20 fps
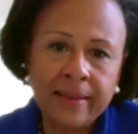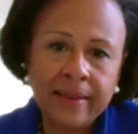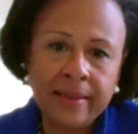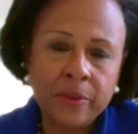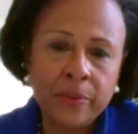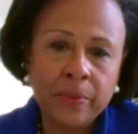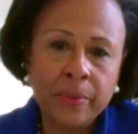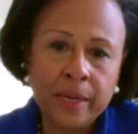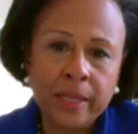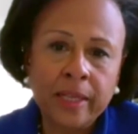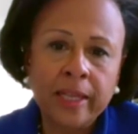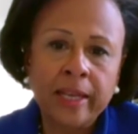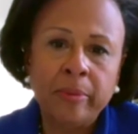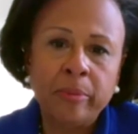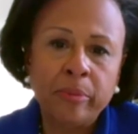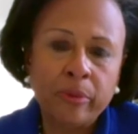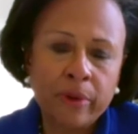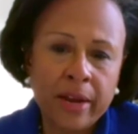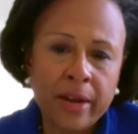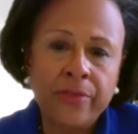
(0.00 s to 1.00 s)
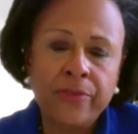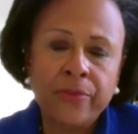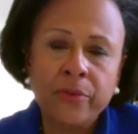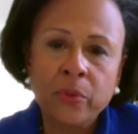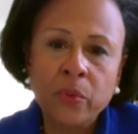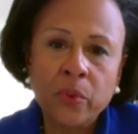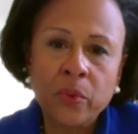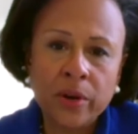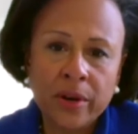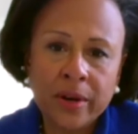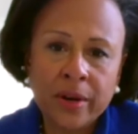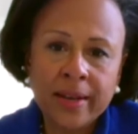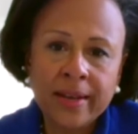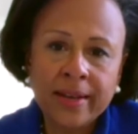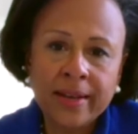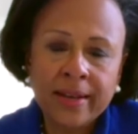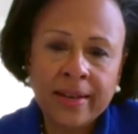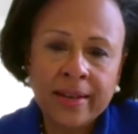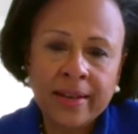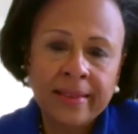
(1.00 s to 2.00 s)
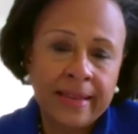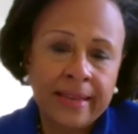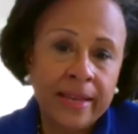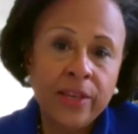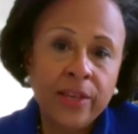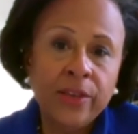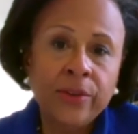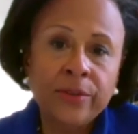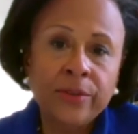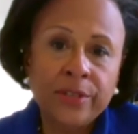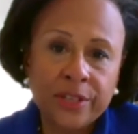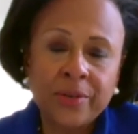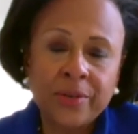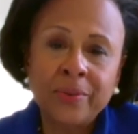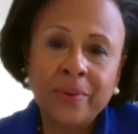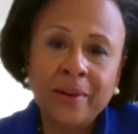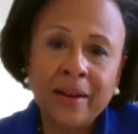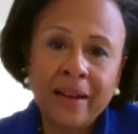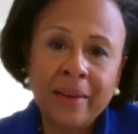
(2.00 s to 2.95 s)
really breakthrough work that you do.